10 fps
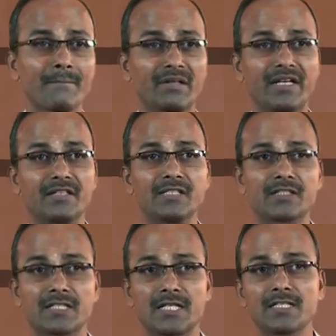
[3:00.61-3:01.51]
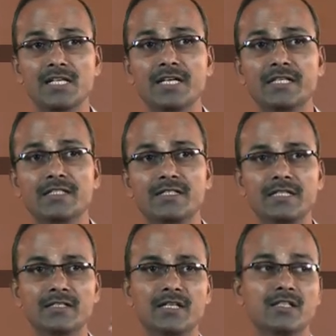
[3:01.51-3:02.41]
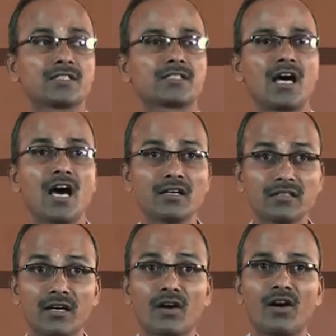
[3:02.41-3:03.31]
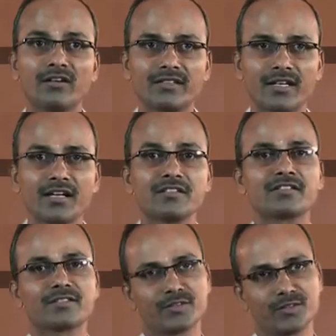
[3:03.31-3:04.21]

that this stanza is in stark contrast